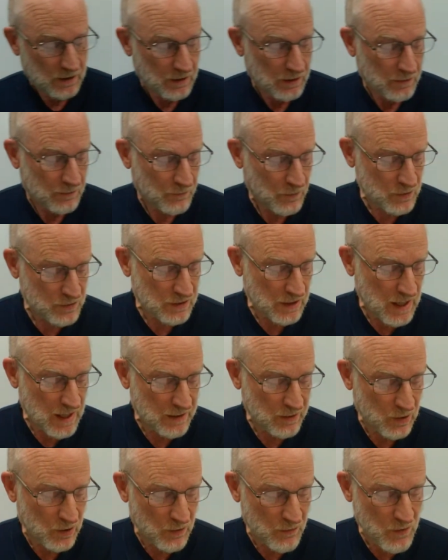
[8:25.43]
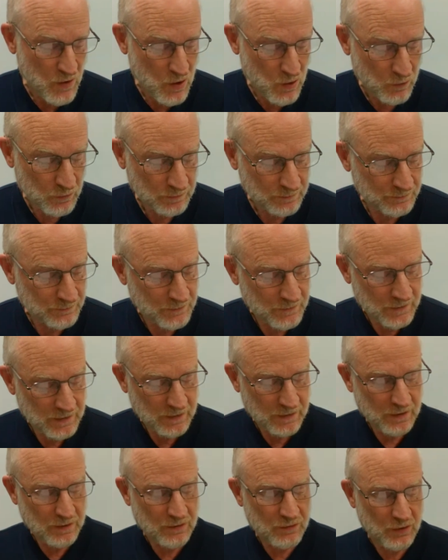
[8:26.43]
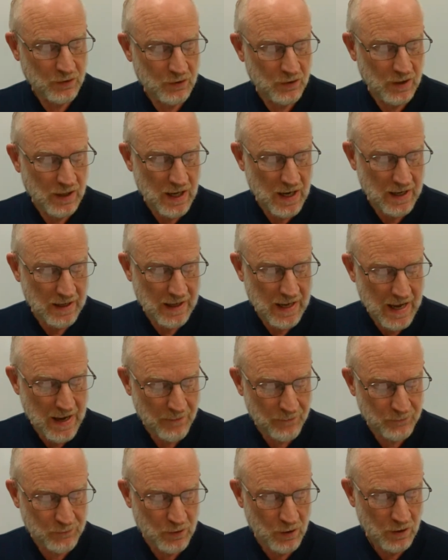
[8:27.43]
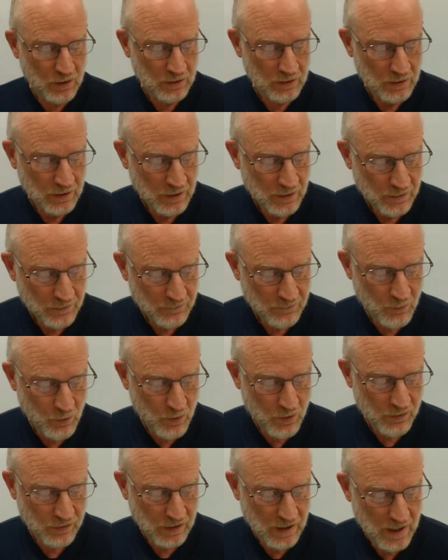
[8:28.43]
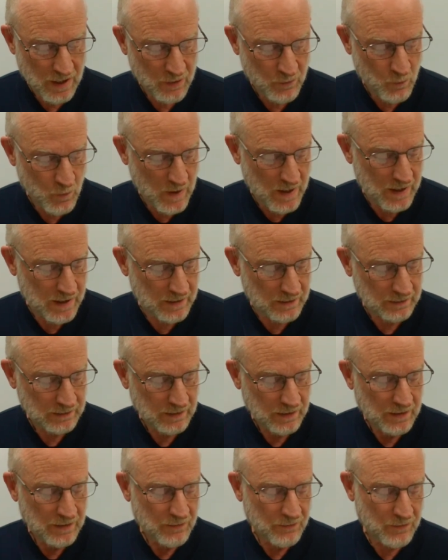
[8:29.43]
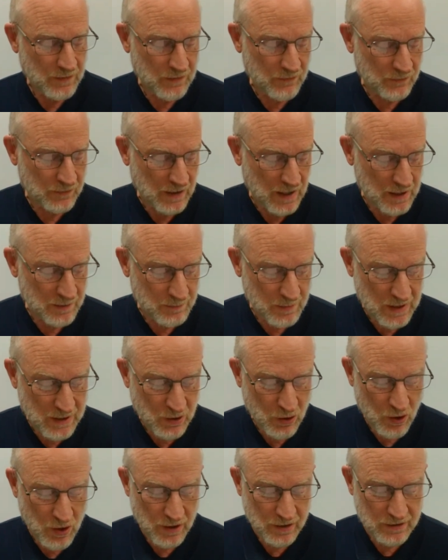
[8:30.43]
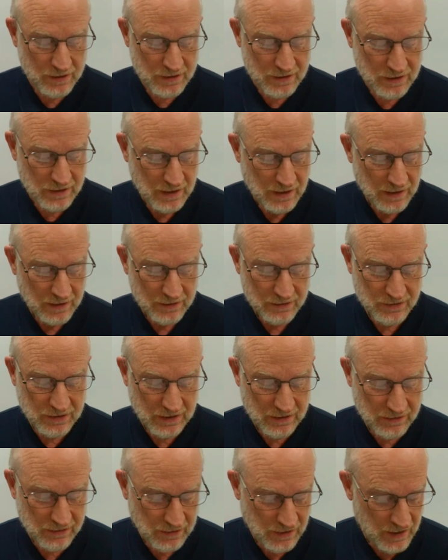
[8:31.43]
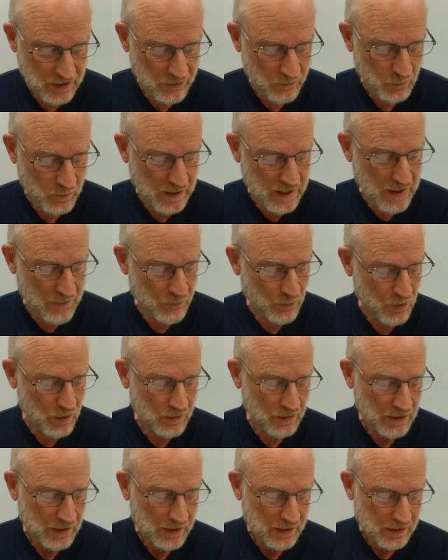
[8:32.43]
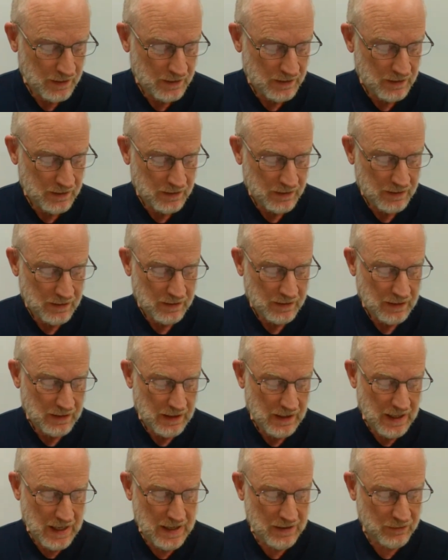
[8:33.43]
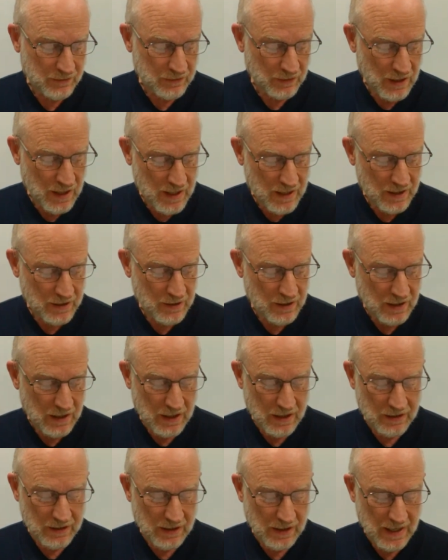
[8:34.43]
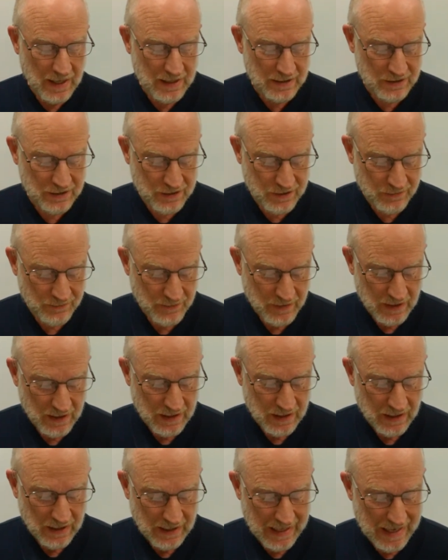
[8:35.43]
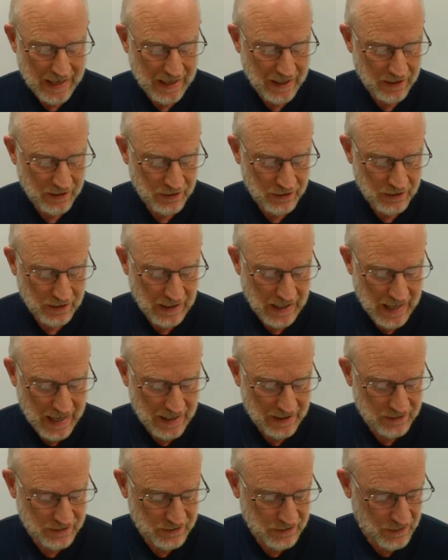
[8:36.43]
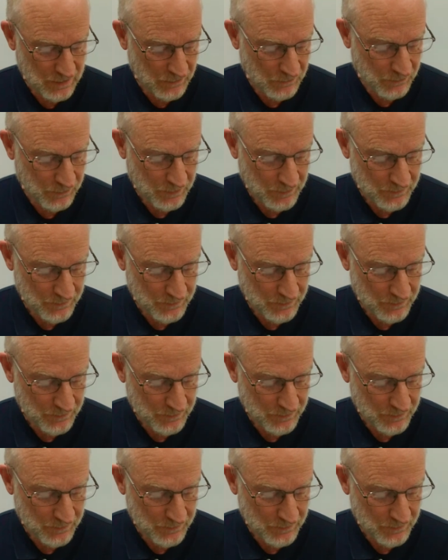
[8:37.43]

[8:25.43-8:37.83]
First line, although, third line, after, fourth line, when, fifth line, because, sixth line, whenever, eighth line, unless, and as if.